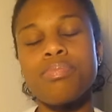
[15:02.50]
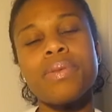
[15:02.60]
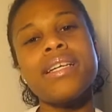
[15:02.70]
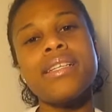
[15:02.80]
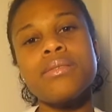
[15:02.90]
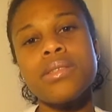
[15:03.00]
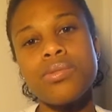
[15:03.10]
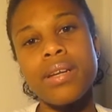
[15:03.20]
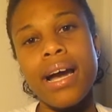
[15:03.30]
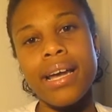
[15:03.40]
please
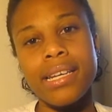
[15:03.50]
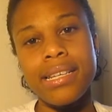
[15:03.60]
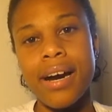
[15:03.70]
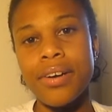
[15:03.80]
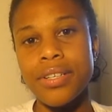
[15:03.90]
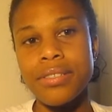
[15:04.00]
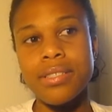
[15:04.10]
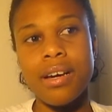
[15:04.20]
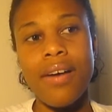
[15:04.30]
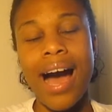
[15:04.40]
do not get down on
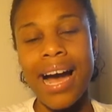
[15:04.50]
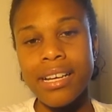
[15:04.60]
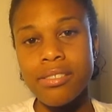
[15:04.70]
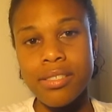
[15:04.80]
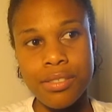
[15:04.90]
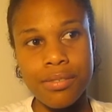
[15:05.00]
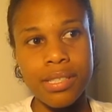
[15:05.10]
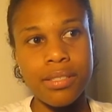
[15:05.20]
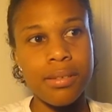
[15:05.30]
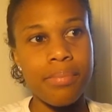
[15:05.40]
yourself. I used to do
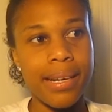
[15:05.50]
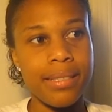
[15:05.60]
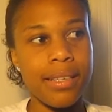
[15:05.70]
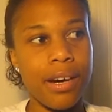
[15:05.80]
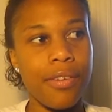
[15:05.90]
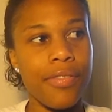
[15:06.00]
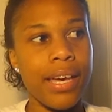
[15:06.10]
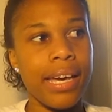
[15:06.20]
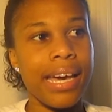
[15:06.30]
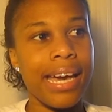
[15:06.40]
this to myself,
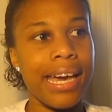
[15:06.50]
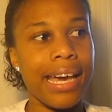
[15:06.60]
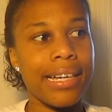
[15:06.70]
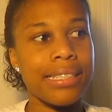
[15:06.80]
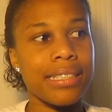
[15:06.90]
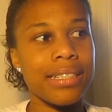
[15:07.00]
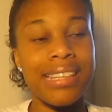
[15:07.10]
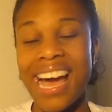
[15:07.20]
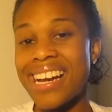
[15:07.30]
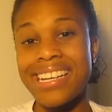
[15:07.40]
and
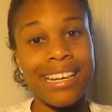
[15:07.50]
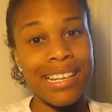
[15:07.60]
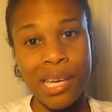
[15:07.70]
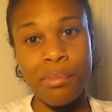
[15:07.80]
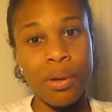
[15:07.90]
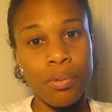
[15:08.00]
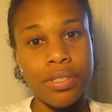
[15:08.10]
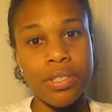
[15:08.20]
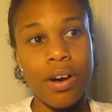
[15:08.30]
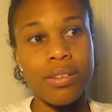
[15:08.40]
that didn't get me
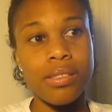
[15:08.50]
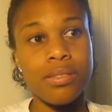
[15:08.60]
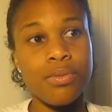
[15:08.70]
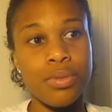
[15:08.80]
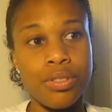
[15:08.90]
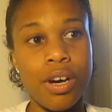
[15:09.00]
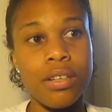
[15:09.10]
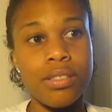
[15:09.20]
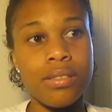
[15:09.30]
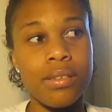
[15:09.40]
results.
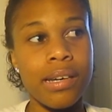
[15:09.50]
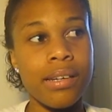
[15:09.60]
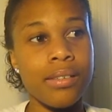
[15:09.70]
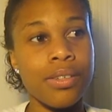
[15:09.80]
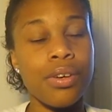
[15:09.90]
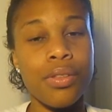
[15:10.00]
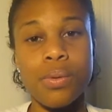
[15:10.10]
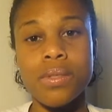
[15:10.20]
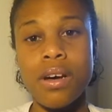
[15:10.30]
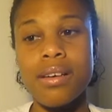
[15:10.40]
You know, the
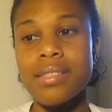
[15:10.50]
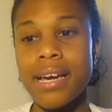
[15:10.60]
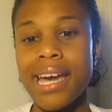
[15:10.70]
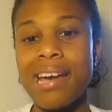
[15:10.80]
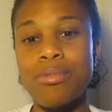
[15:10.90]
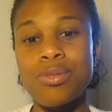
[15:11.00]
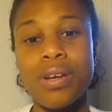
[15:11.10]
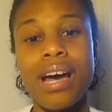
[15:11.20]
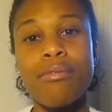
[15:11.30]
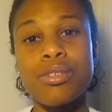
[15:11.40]
results that came was
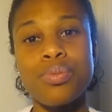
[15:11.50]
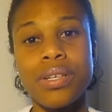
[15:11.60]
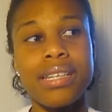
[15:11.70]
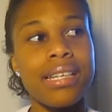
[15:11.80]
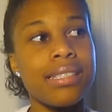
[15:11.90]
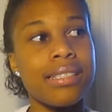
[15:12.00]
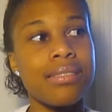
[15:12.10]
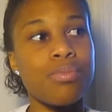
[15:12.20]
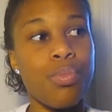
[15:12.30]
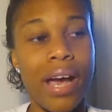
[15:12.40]
when I was really
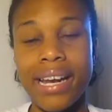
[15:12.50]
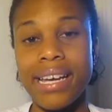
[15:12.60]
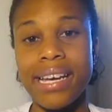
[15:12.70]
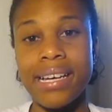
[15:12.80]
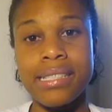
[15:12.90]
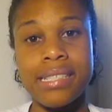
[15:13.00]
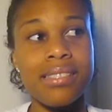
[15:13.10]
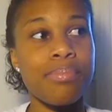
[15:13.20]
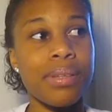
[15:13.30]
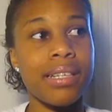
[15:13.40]
ready and
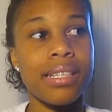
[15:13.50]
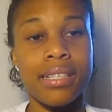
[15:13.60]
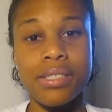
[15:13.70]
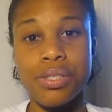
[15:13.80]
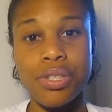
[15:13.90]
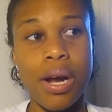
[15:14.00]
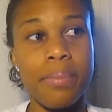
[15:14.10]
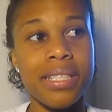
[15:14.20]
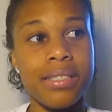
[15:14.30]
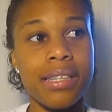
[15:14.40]
disciplined and
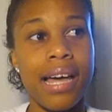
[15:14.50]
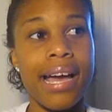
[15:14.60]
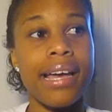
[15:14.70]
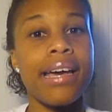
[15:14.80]
determined to like